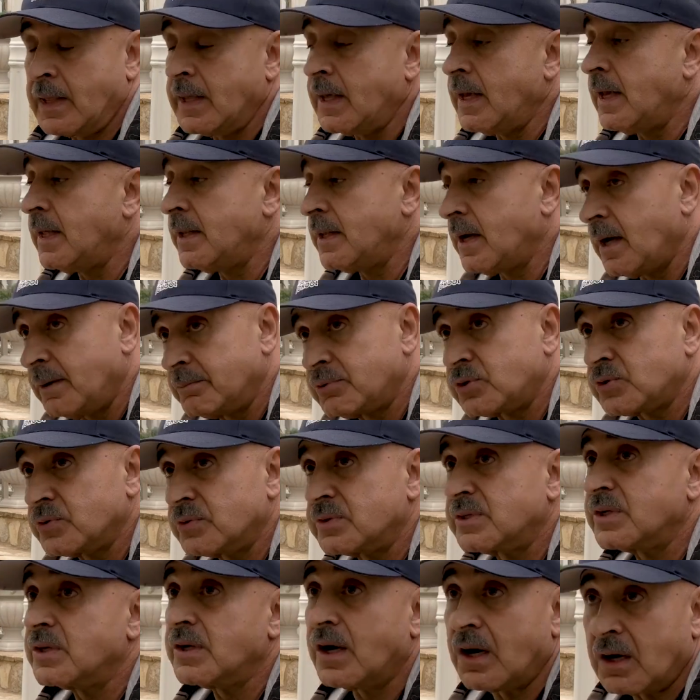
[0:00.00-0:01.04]
And I'm sure
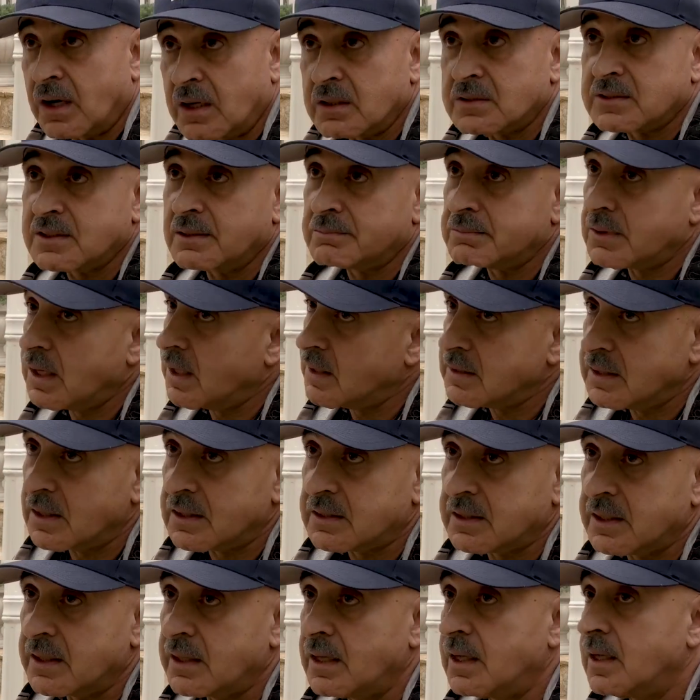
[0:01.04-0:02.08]
there are some guys that
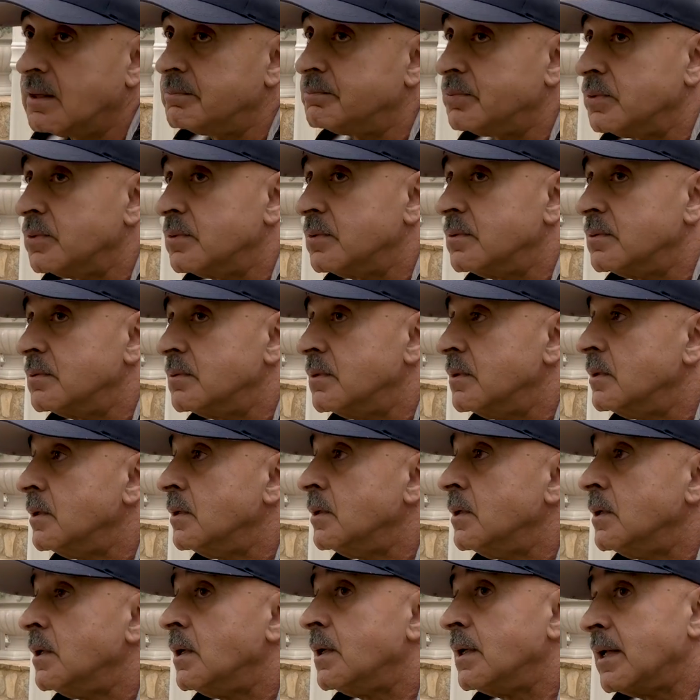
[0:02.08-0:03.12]
could help
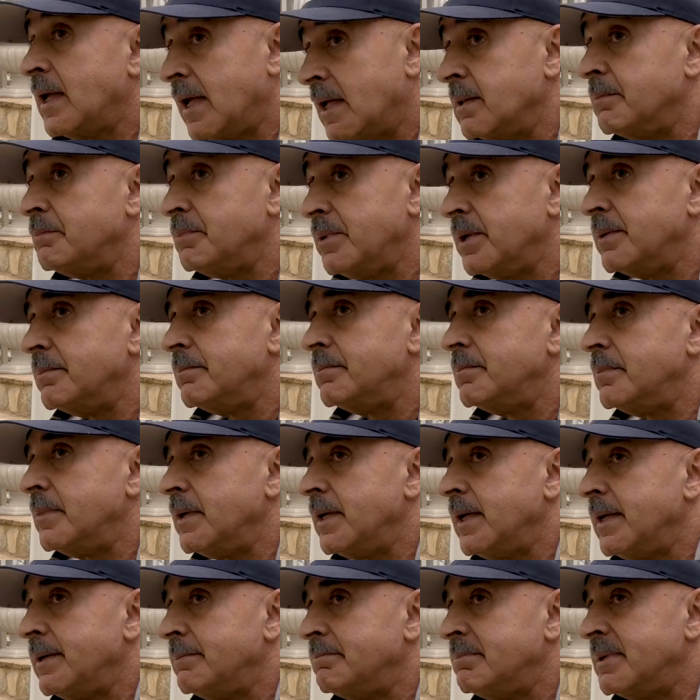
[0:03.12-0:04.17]
them,
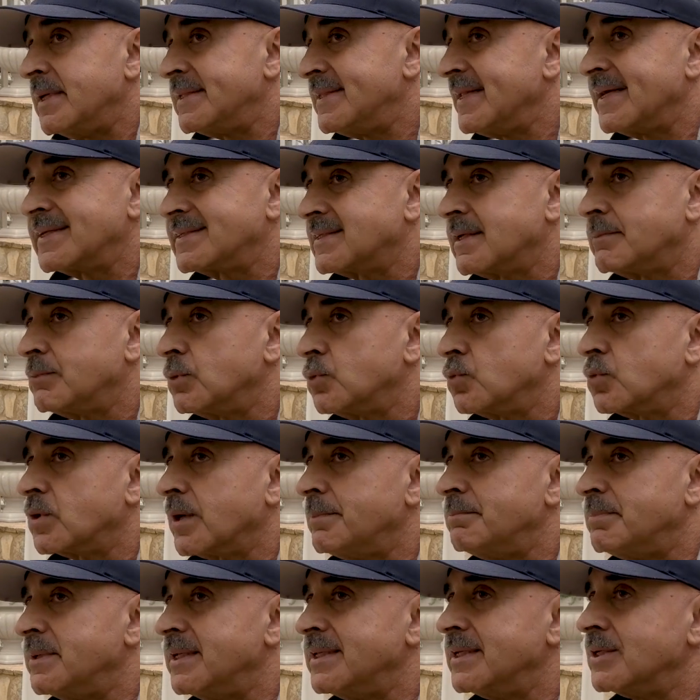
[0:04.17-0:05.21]
but not someone who
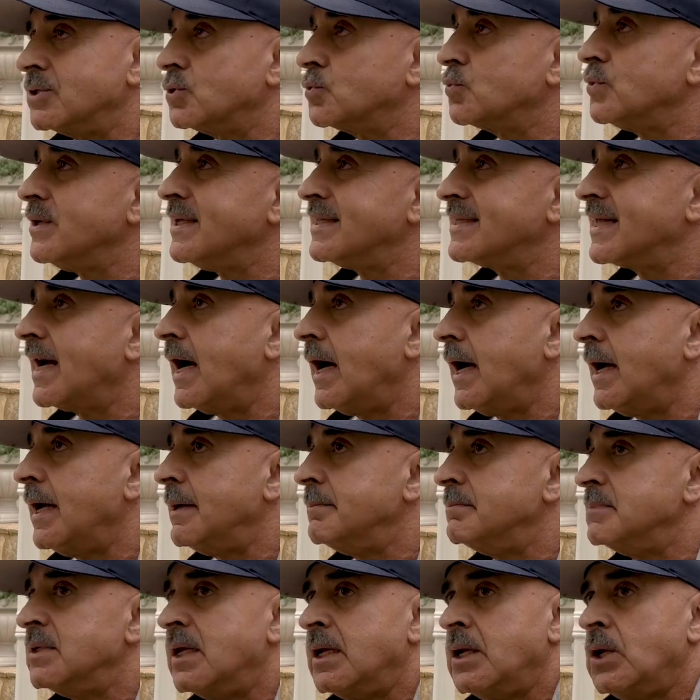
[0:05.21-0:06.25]
competed 3
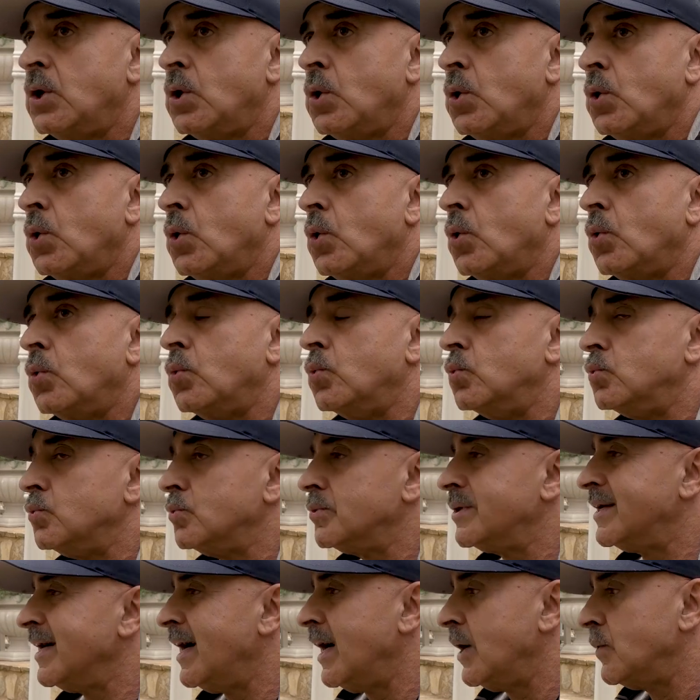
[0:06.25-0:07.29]
times, who
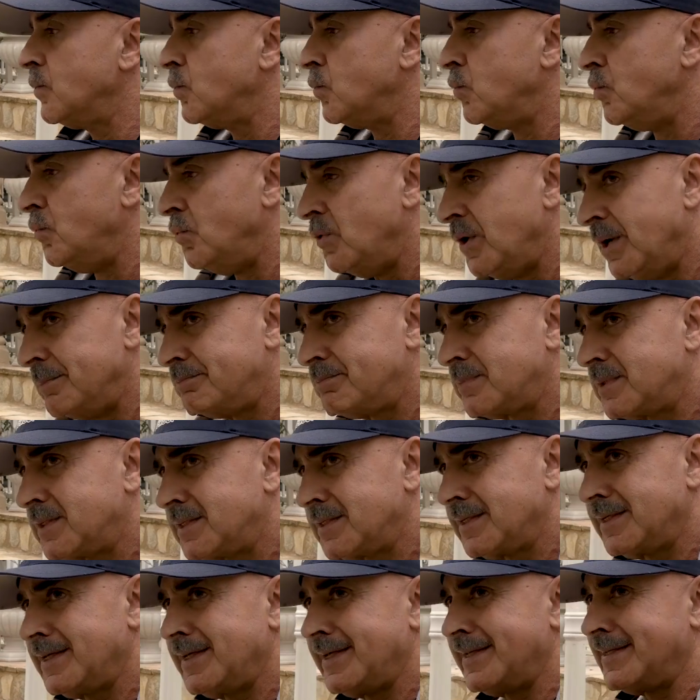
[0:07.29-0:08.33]
got
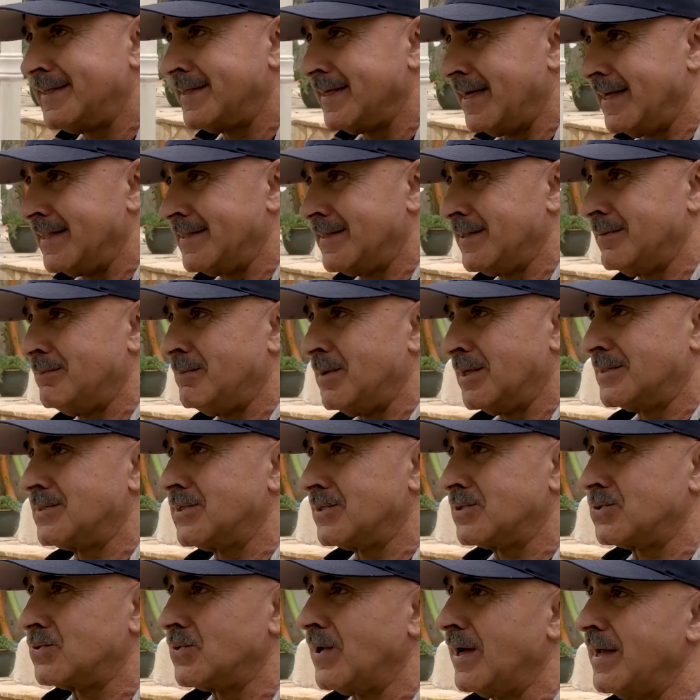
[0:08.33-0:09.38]
ripped and got the
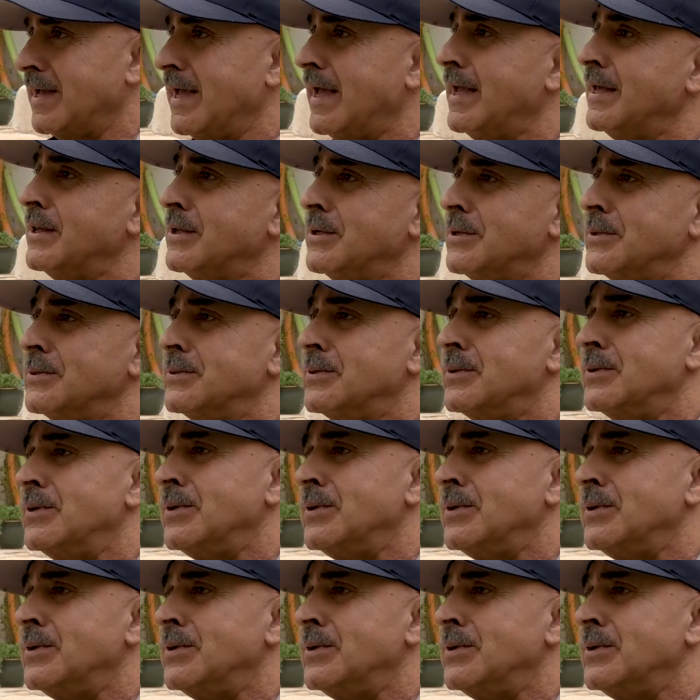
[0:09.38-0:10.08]
muscles striated,